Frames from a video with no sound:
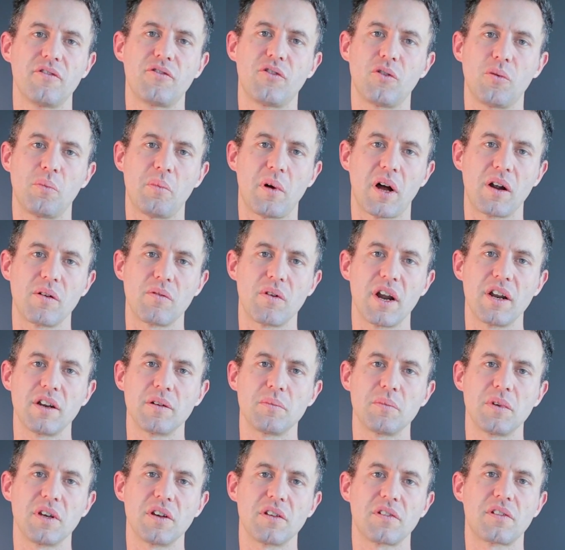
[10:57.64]
Fooled by
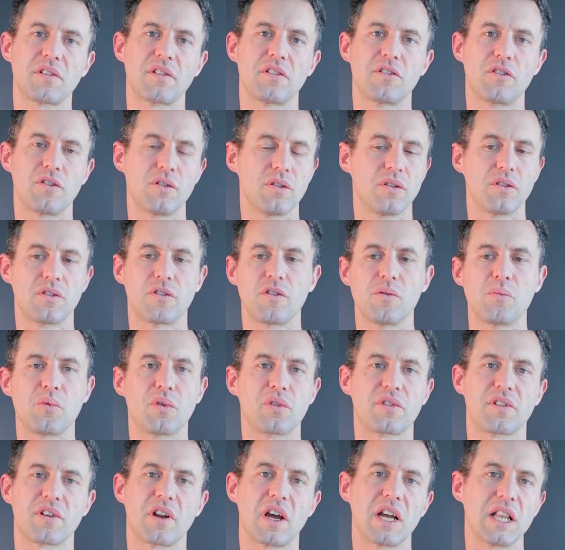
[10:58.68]
Randomness, two
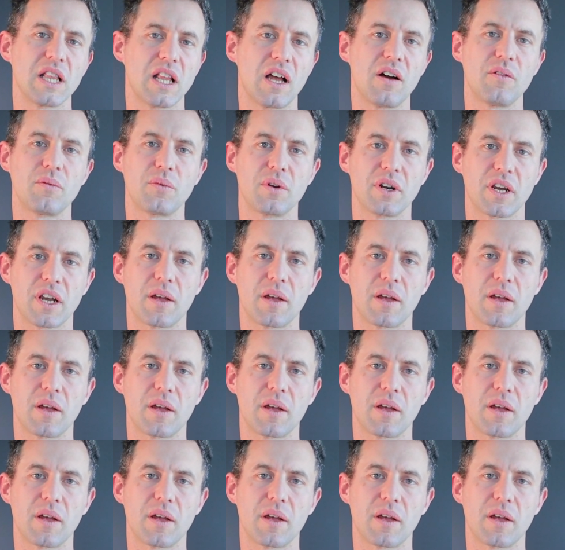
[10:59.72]
books that I love when it